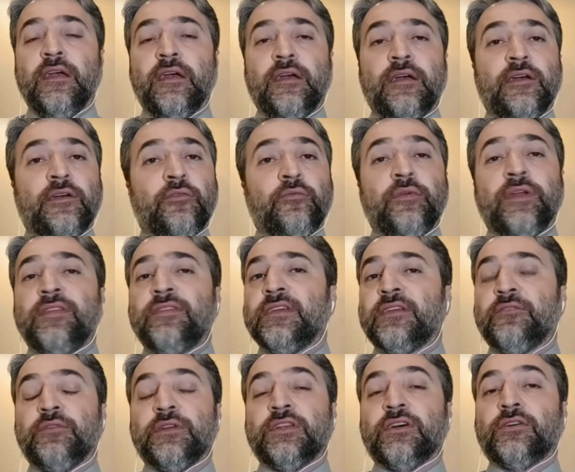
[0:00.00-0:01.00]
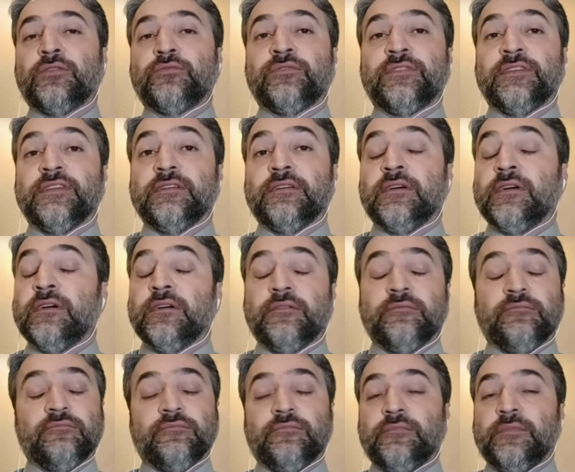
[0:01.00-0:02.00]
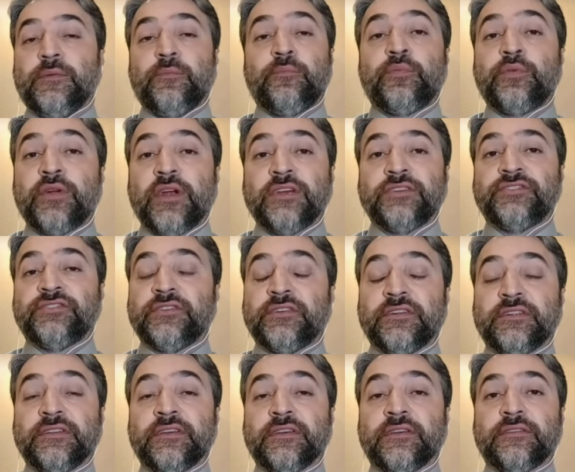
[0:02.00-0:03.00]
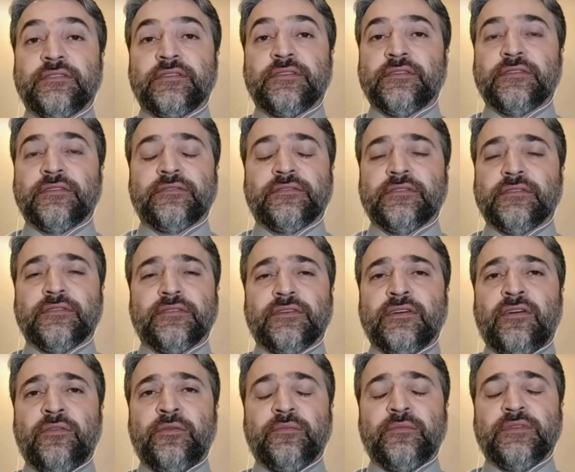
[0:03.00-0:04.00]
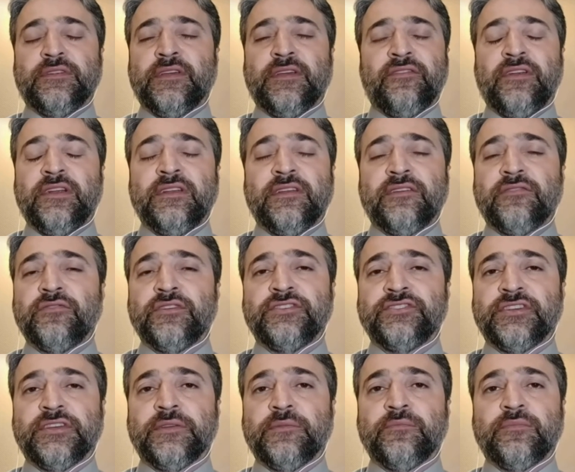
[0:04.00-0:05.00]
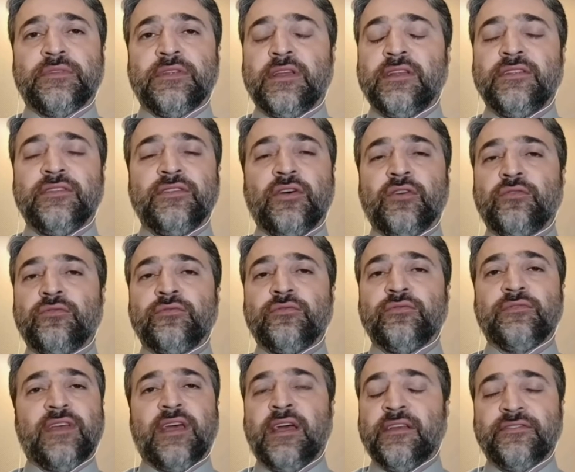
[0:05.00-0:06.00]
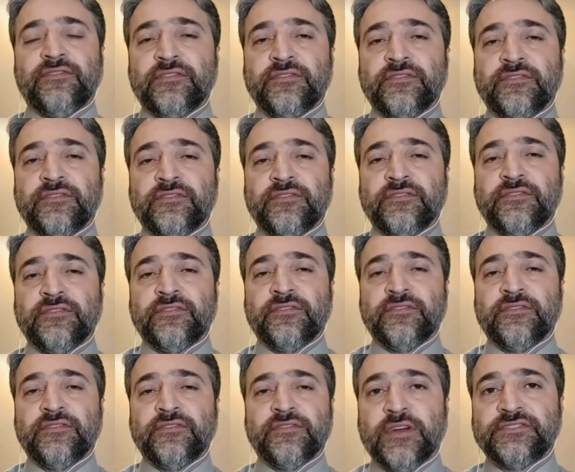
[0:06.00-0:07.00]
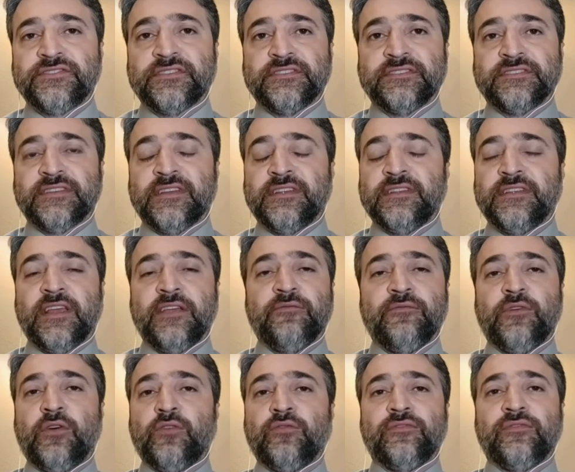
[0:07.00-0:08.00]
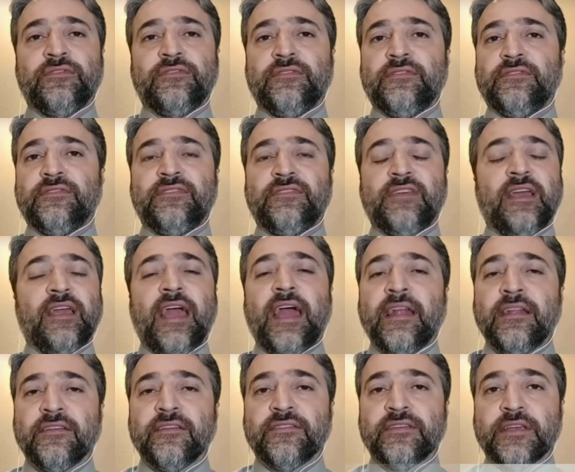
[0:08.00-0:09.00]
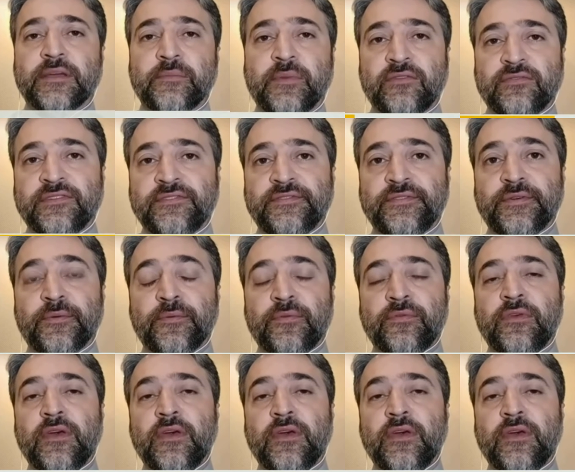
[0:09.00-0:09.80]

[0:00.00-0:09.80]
We think without pressure, the Iranian regime, they don't answer the questions and they won't say anything about the truth.